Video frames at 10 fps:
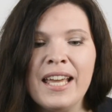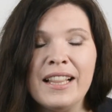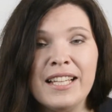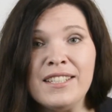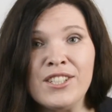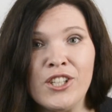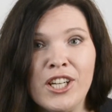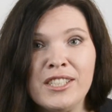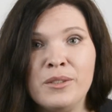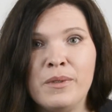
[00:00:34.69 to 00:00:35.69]
Let's
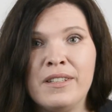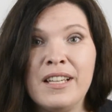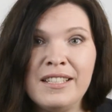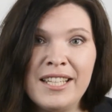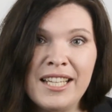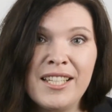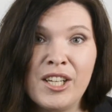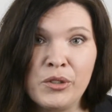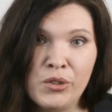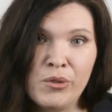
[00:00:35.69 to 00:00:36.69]
start with data
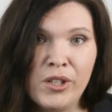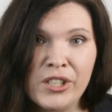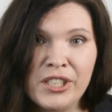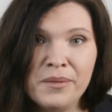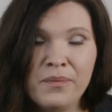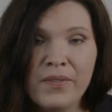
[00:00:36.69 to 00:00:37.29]
controller.